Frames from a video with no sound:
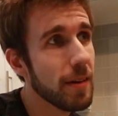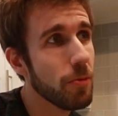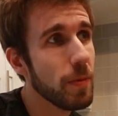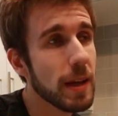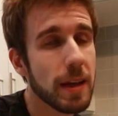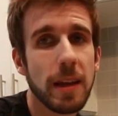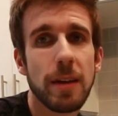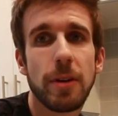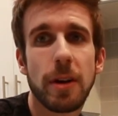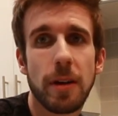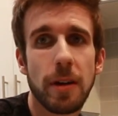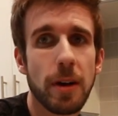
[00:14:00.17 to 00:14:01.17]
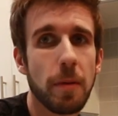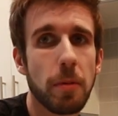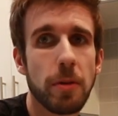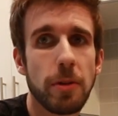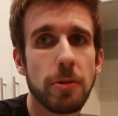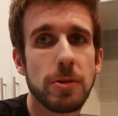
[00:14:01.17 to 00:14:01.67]
we can even come
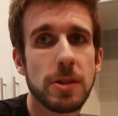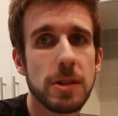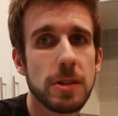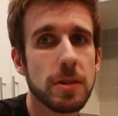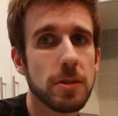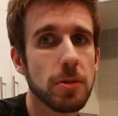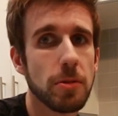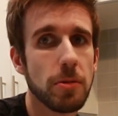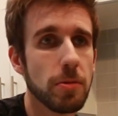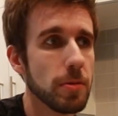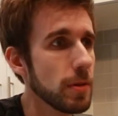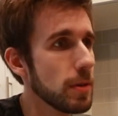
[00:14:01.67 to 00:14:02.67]
close to